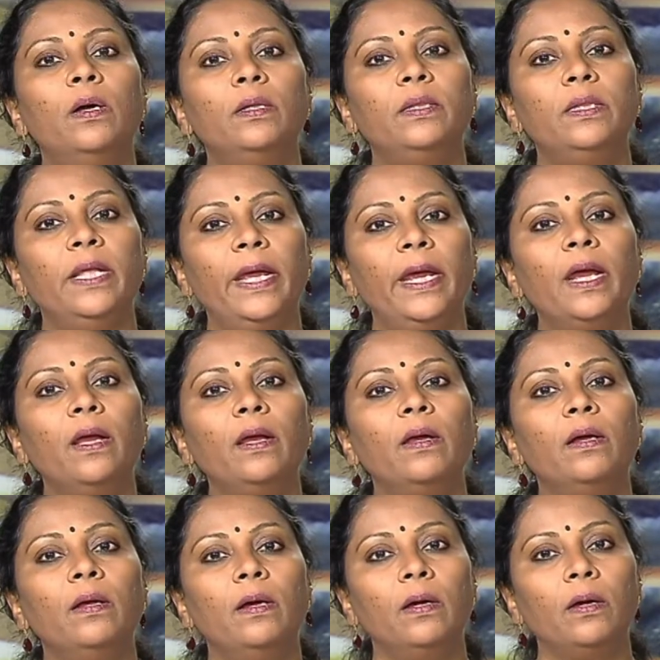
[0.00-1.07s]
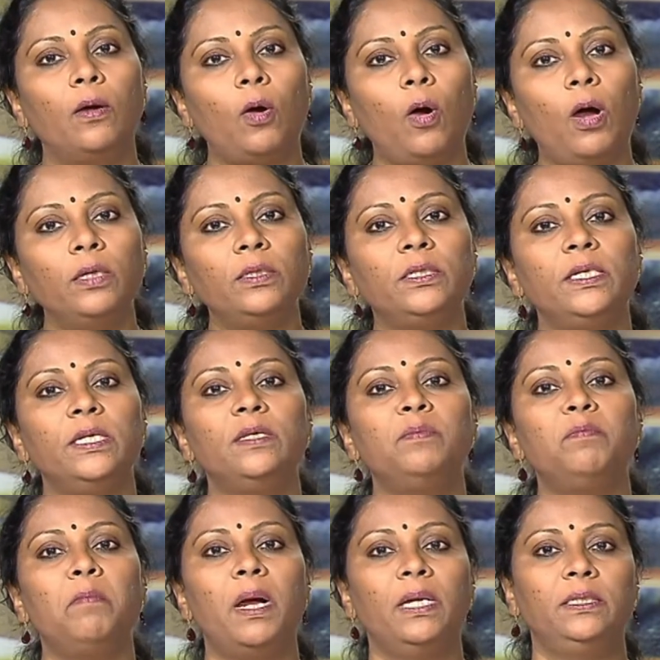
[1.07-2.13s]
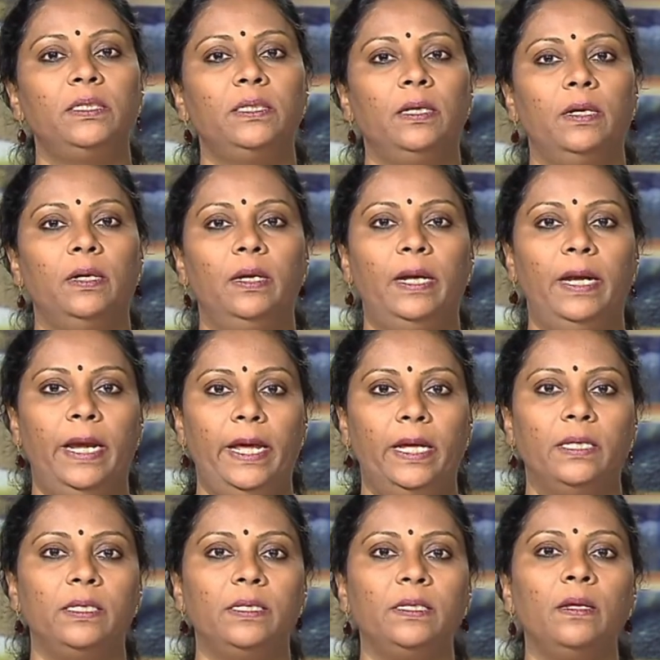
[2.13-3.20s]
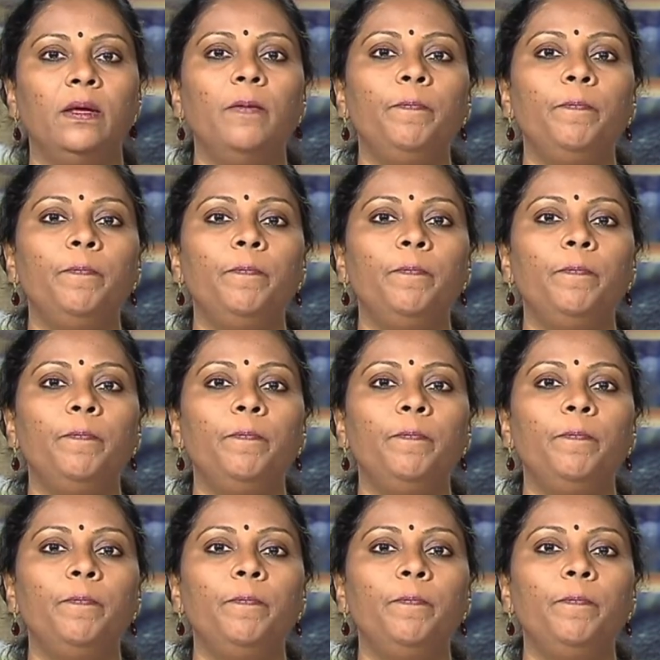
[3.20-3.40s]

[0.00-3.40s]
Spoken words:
their cost is much less.